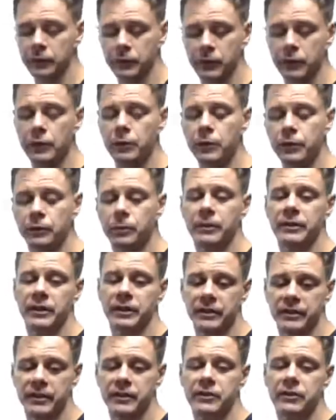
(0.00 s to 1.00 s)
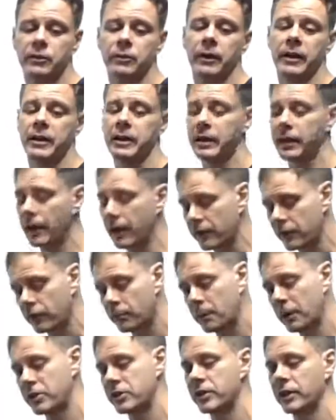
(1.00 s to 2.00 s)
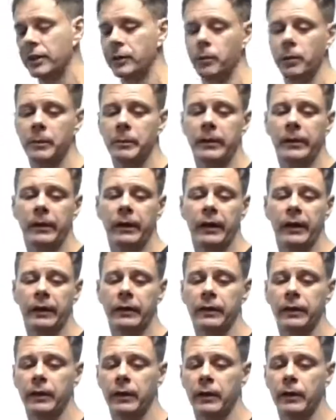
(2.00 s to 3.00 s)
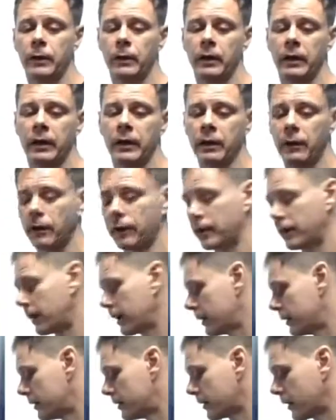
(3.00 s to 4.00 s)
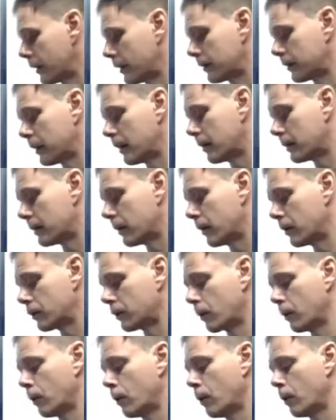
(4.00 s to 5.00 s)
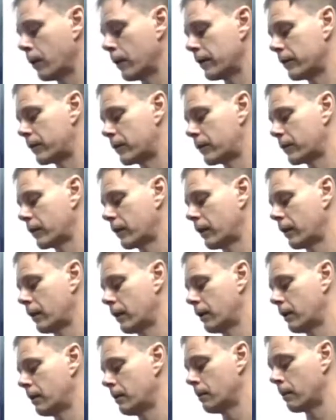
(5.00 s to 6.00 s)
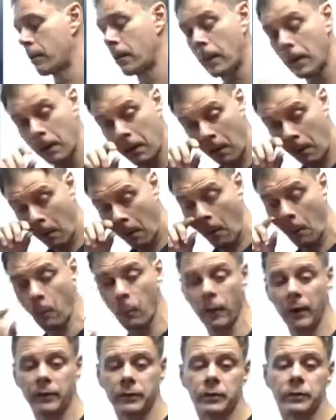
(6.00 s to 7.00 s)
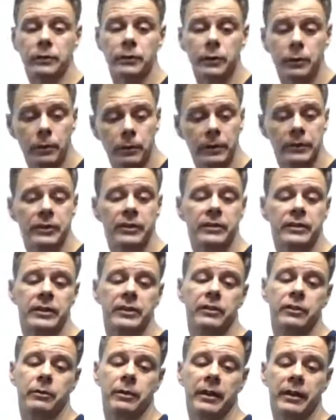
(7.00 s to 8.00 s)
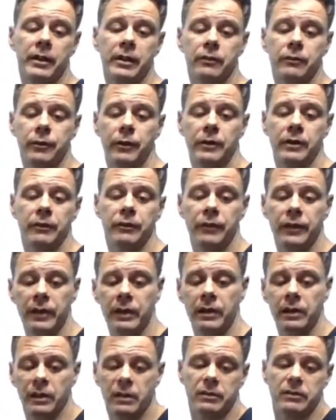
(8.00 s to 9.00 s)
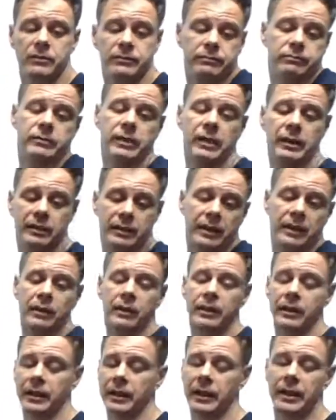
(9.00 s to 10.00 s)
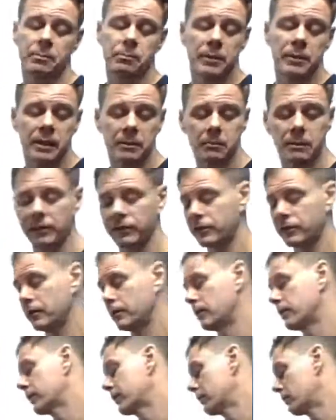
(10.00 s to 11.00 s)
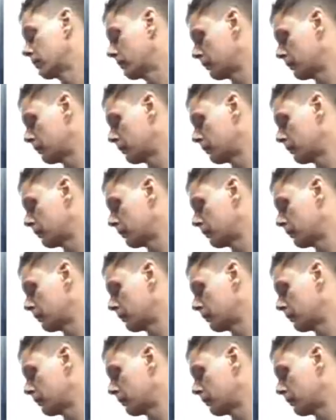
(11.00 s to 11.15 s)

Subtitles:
Use resistance training, especially women. I know a lot of ladies out there don't always want to do resistance training for the fear of that they're going to get big muscles.